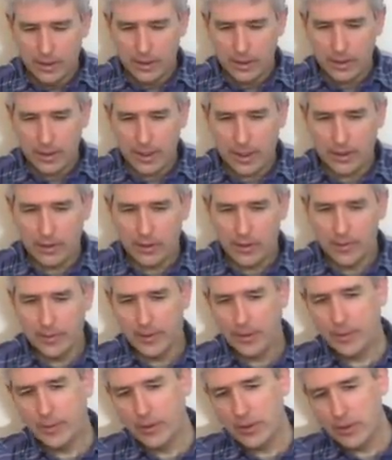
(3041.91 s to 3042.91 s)
And
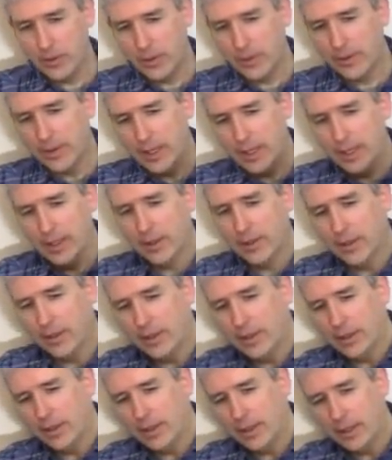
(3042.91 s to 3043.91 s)
normally we're doing that
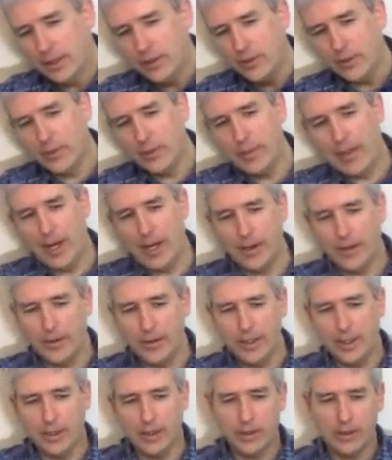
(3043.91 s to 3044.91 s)
into a
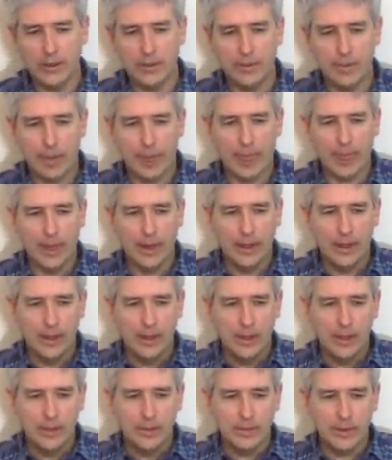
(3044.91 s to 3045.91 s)
battery,
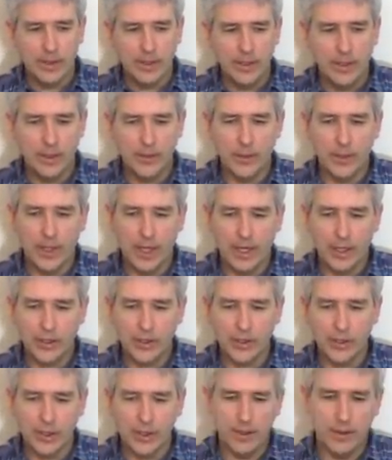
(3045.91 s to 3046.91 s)
but here we're
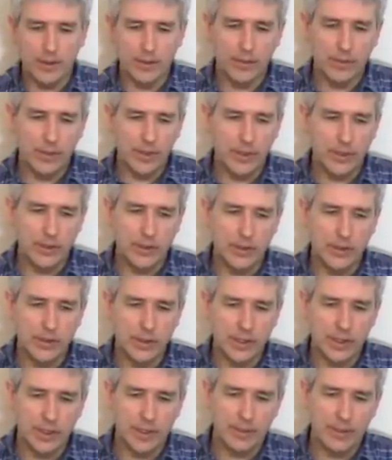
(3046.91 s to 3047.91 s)
actually
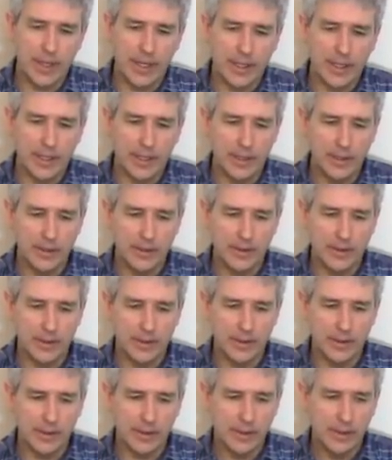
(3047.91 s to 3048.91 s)
reintroducing it back into
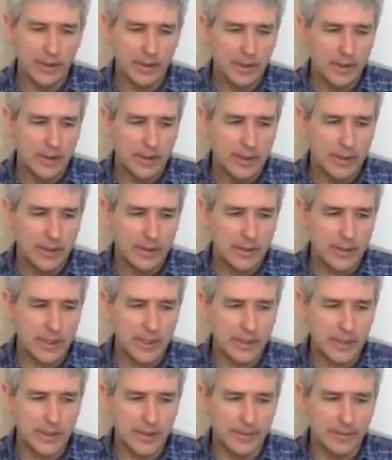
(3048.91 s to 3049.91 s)
the
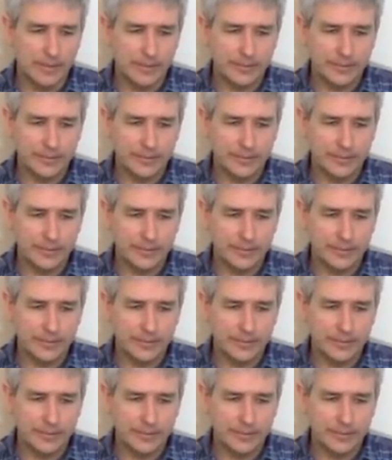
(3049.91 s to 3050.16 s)
system.